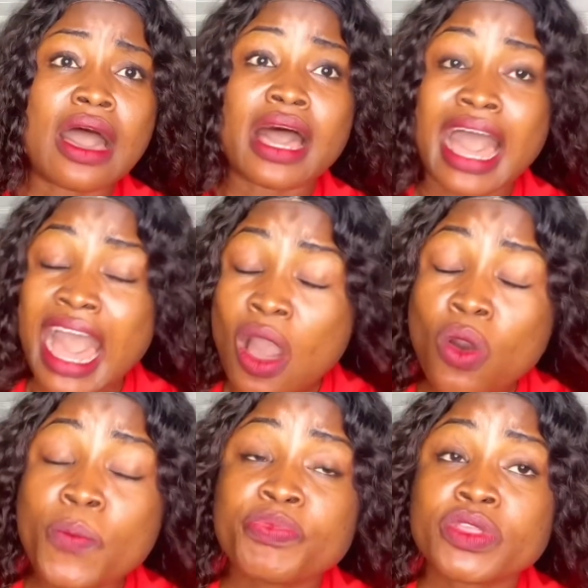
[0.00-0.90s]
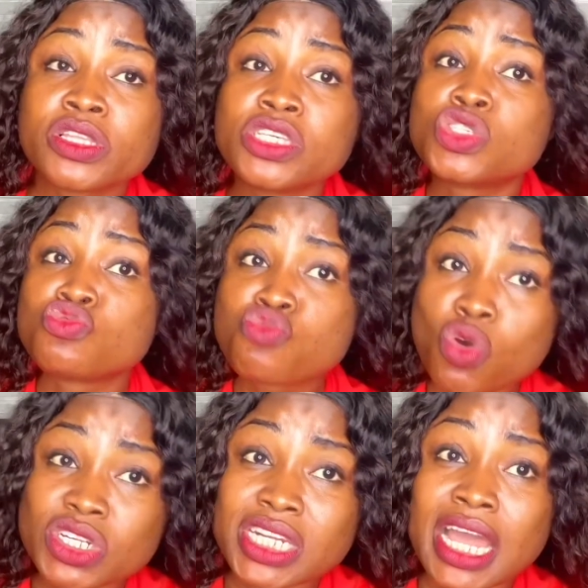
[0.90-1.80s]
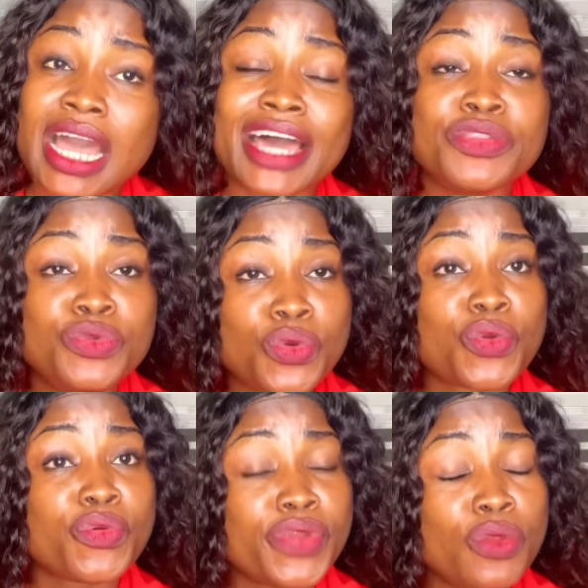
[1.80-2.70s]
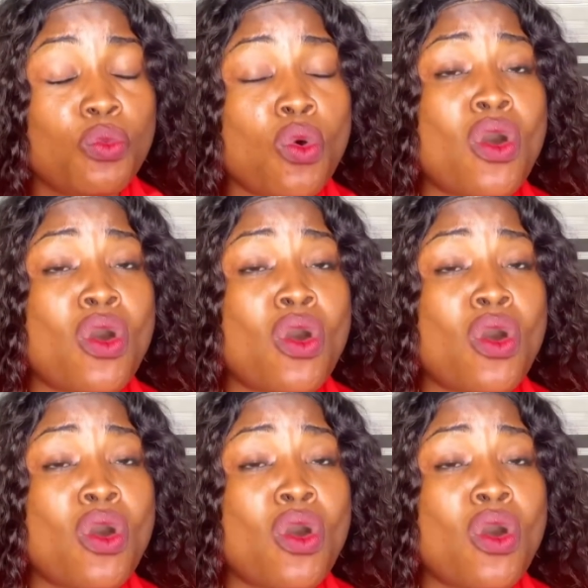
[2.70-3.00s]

How this Russia and Ukraine war